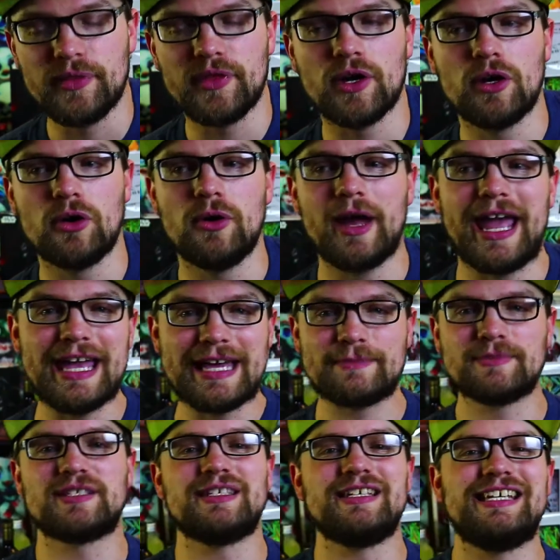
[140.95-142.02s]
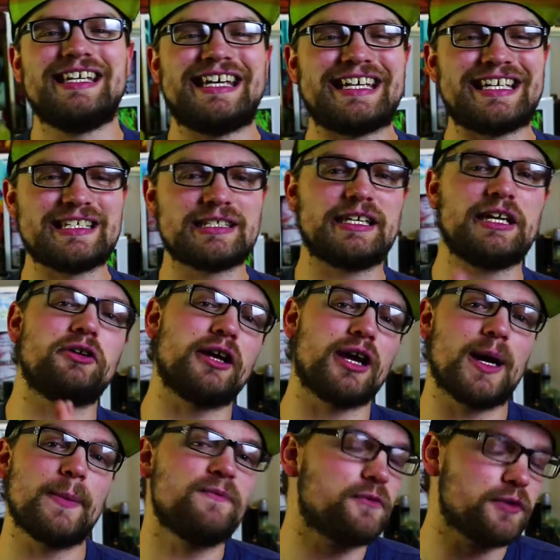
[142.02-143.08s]
though AMC is gearing
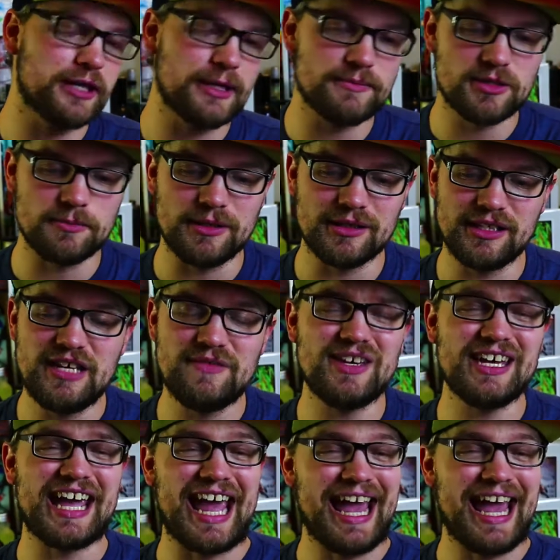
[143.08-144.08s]
up for him to be leaving,